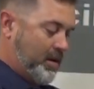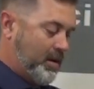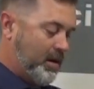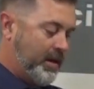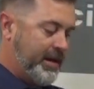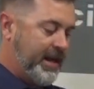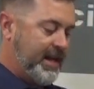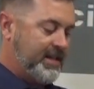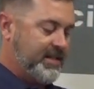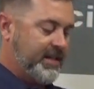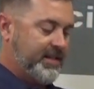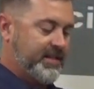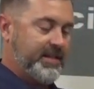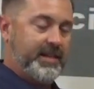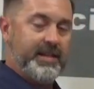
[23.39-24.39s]
a
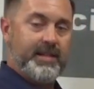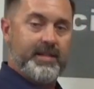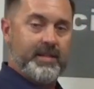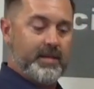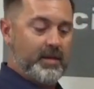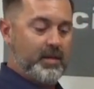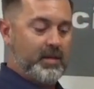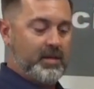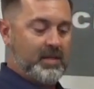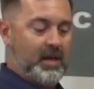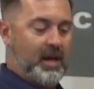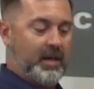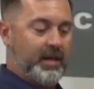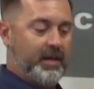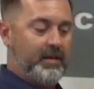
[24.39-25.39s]
9/16
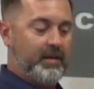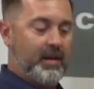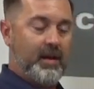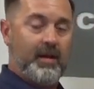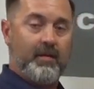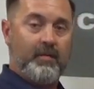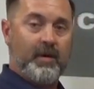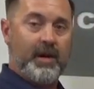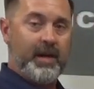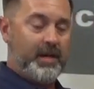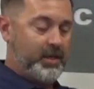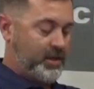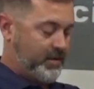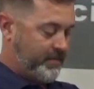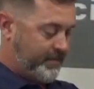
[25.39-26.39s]
socket and
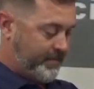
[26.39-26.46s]
wrench,